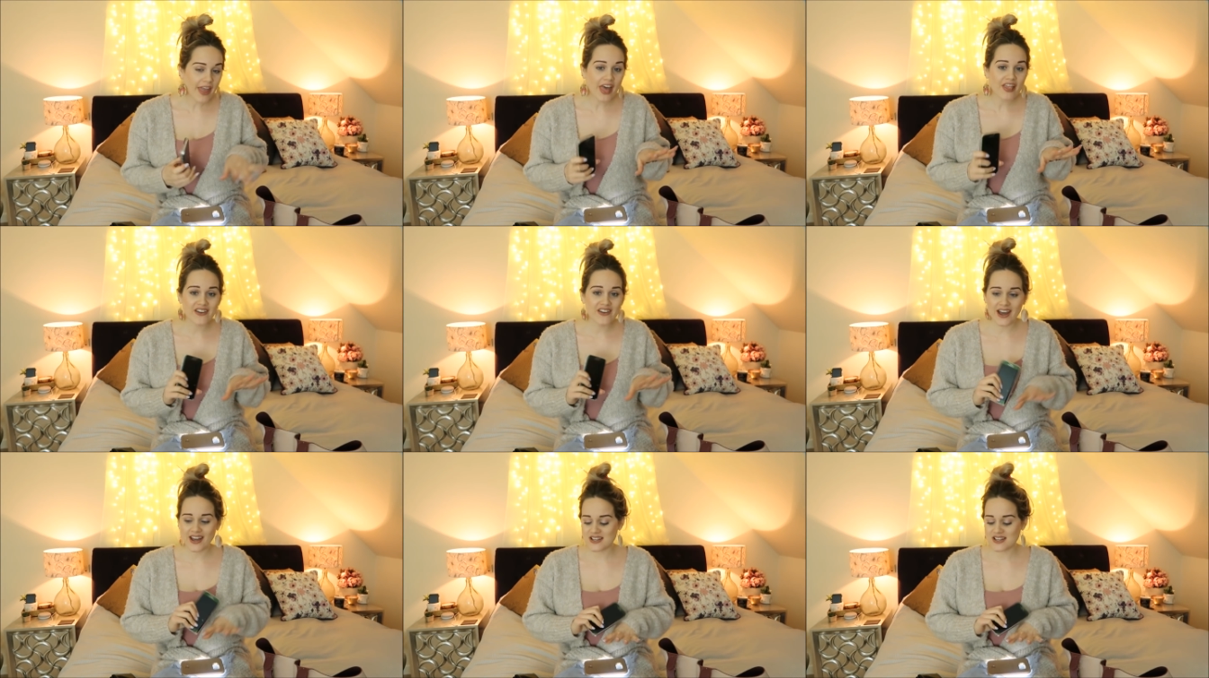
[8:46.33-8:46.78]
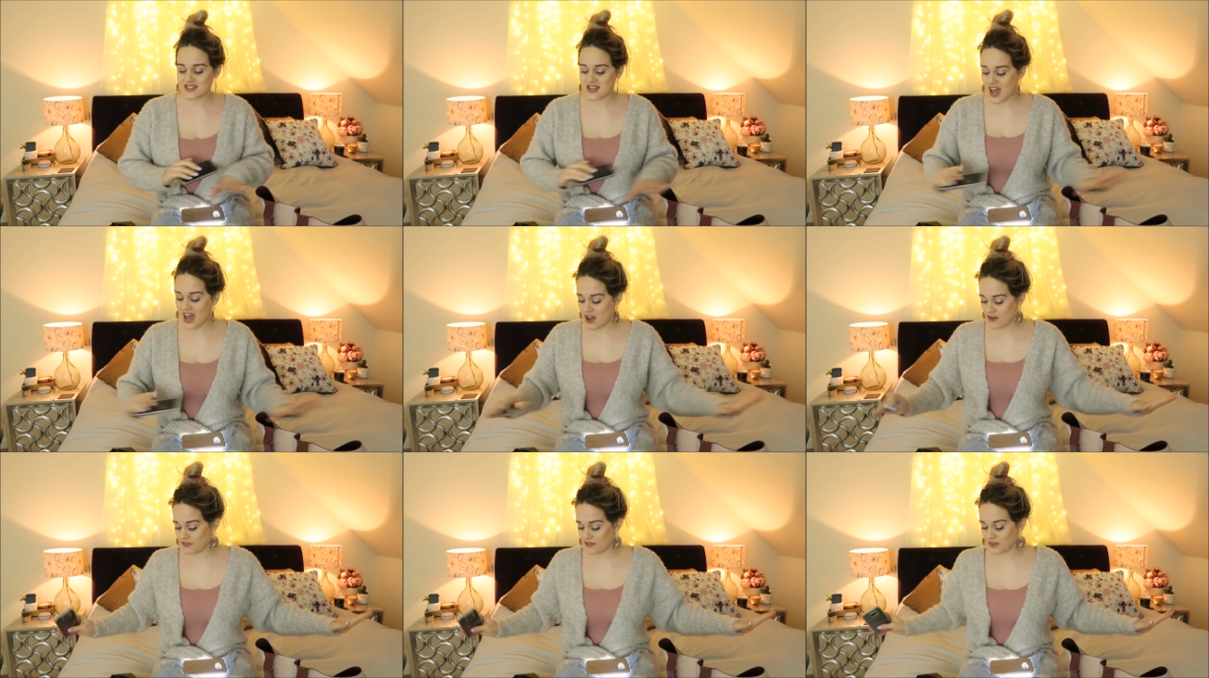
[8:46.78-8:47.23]
That is
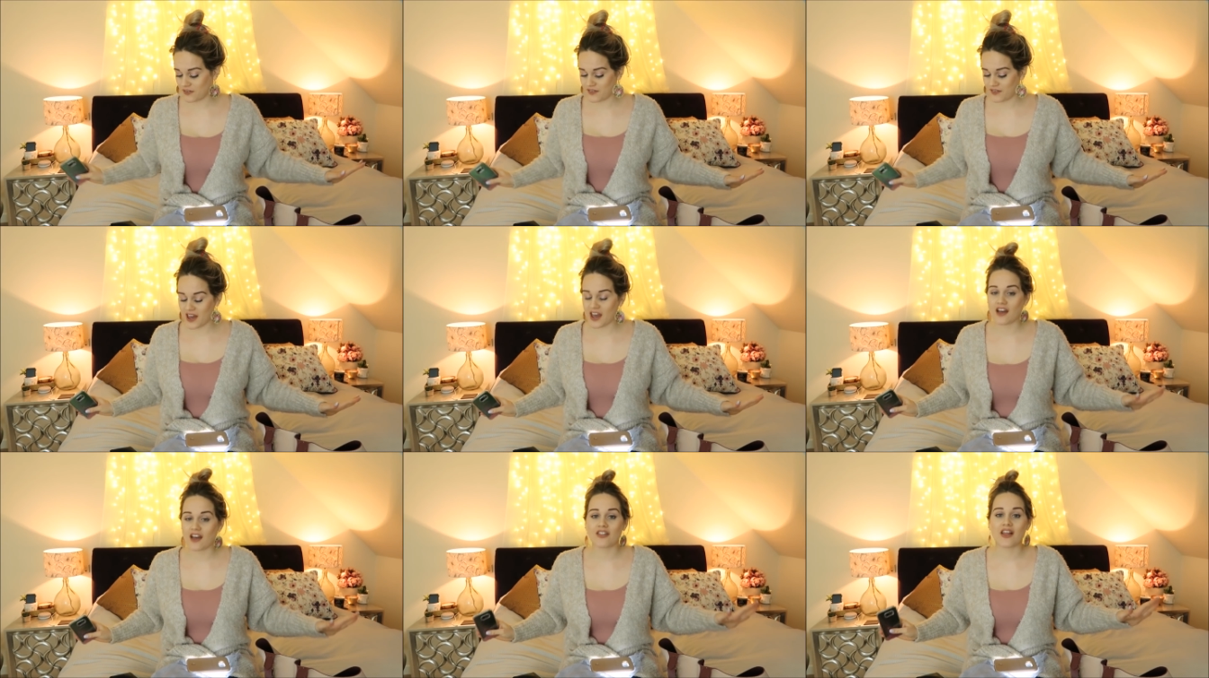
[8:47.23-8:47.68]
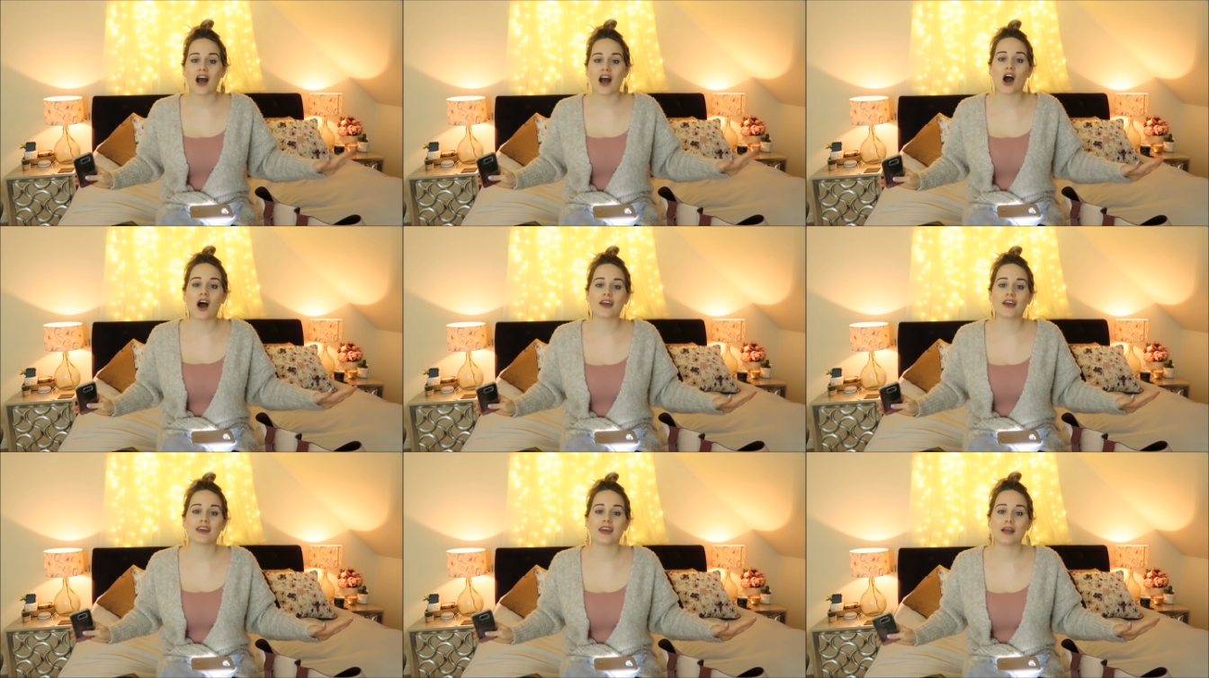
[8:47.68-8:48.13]
everything that
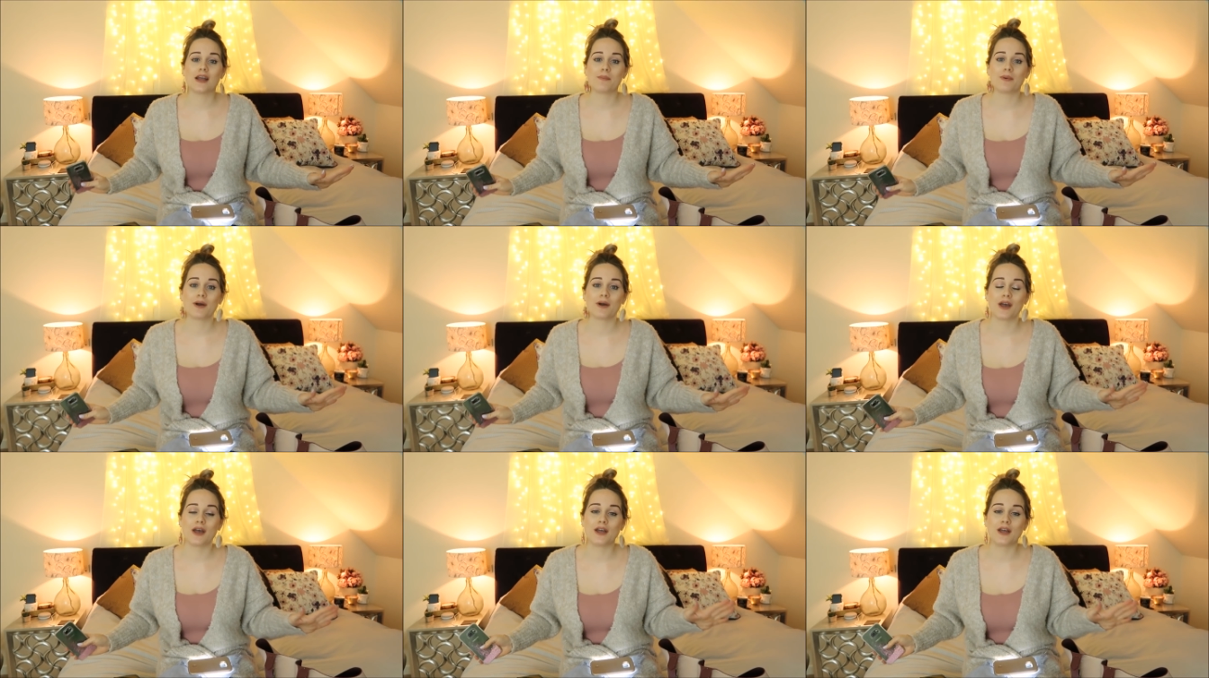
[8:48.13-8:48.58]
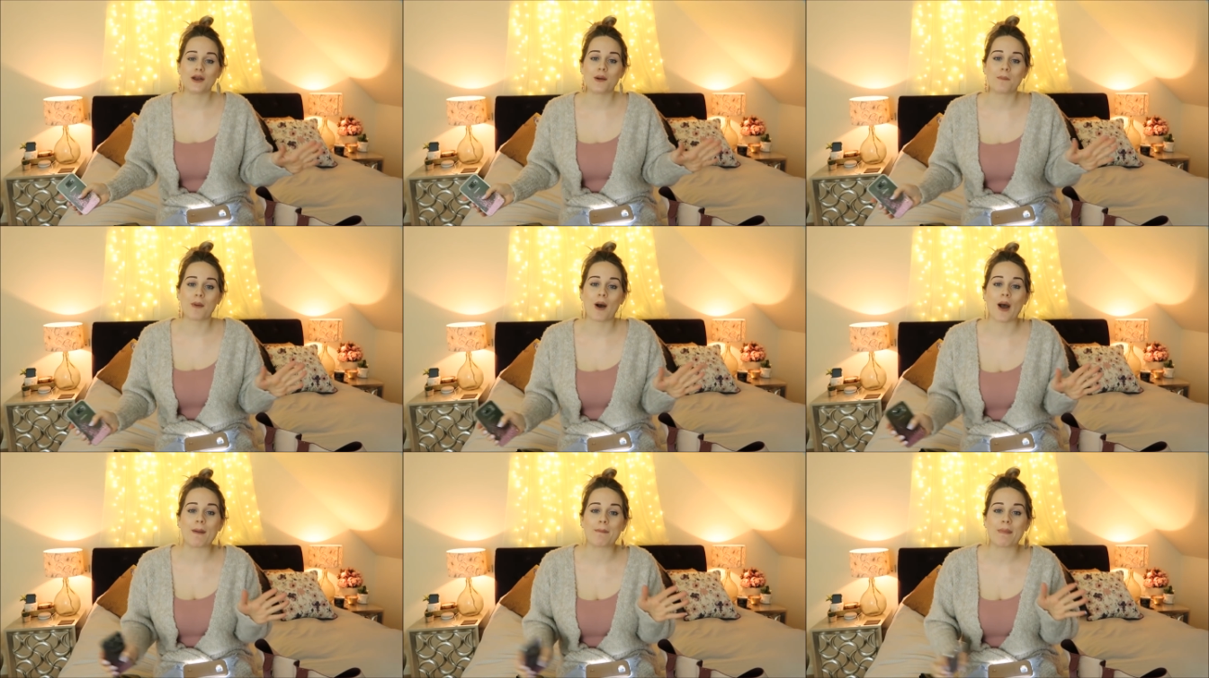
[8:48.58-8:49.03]
I keep in
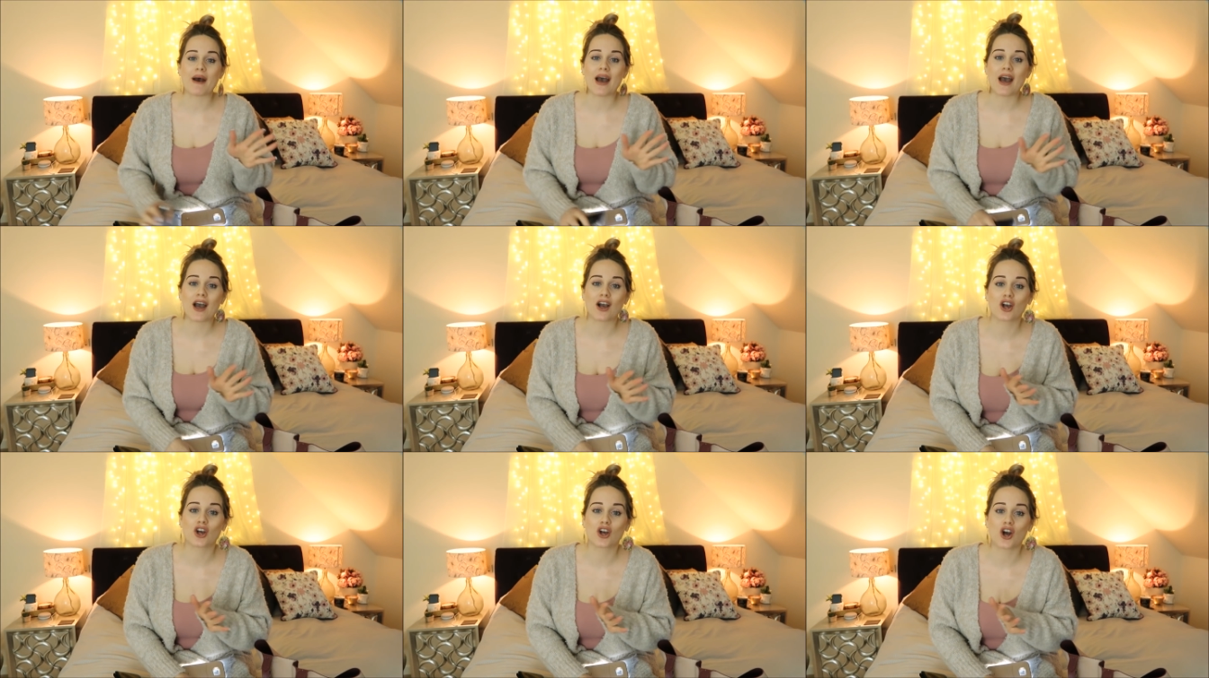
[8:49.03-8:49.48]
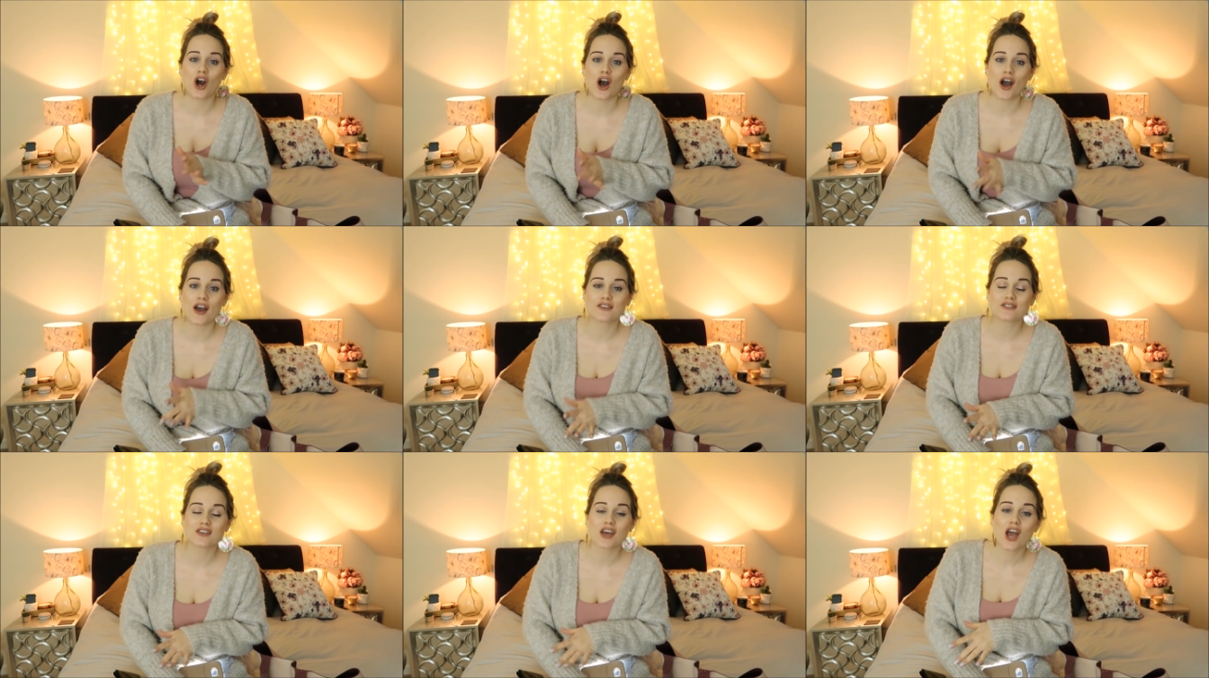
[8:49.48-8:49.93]
my bag,
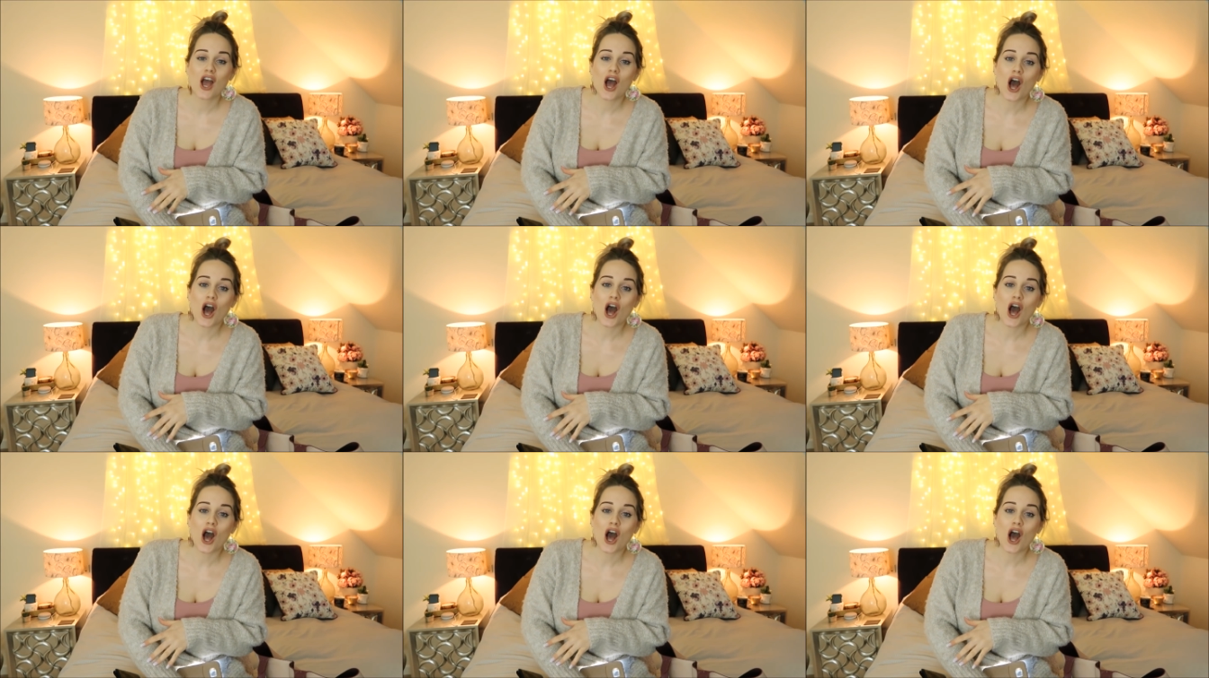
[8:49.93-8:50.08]
guys.